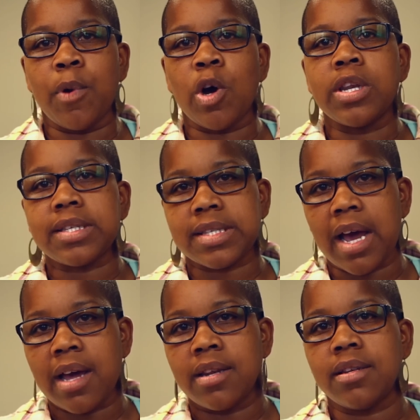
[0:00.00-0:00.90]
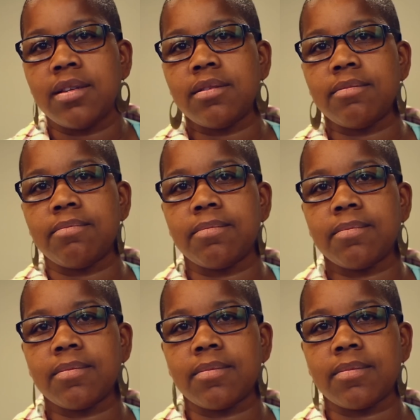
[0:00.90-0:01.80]
understand,
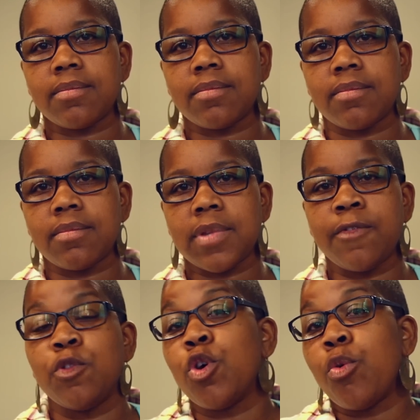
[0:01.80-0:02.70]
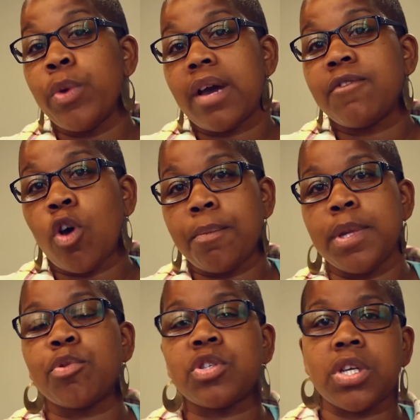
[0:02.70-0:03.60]
even though we have not
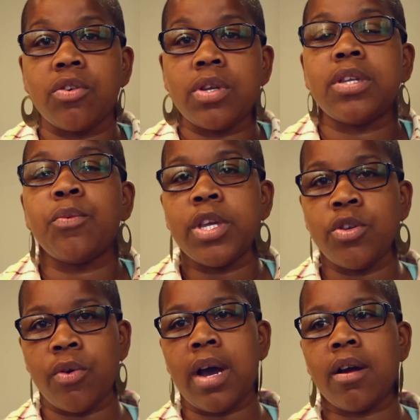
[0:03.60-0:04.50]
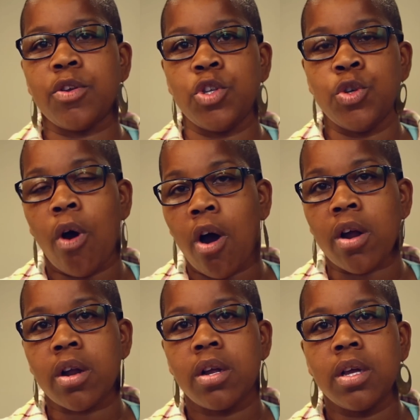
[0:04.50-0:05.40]
been persecuted the way you are.